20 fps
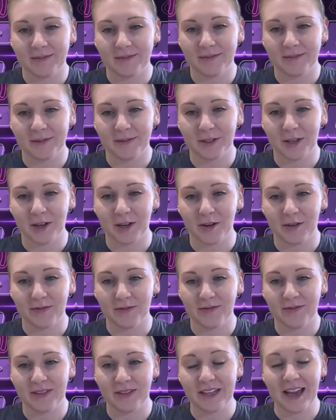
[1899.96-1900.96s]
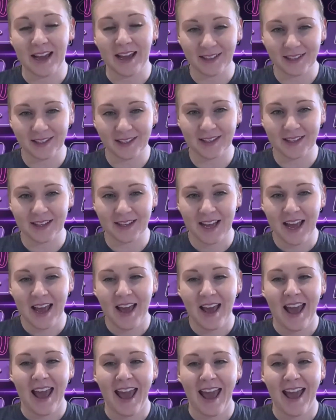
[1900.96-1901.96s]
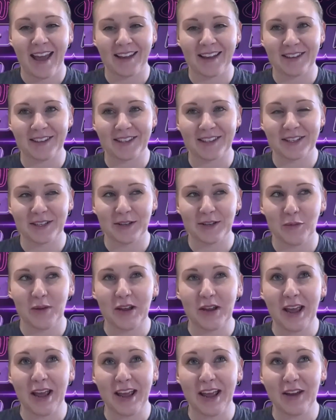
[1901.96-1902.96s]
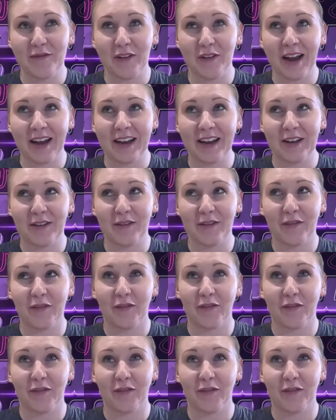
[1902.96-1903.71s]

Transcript: So yes, and we invited